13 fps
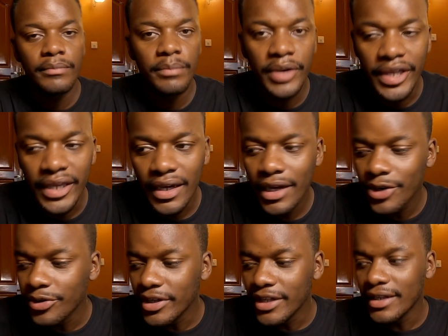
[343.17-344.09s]
But yeah, I
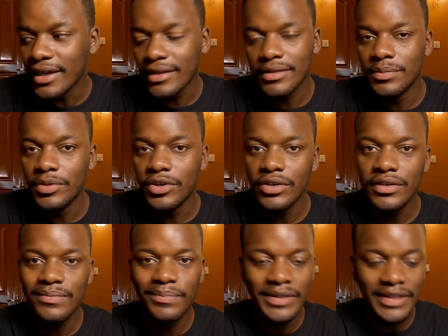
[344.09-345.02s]
really like the
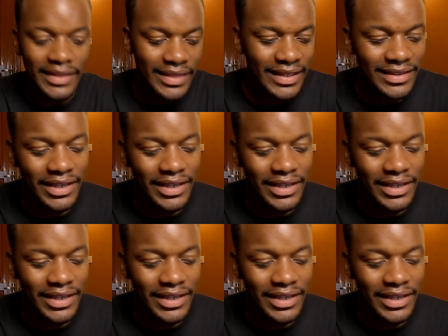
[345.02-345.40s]
board, but the thing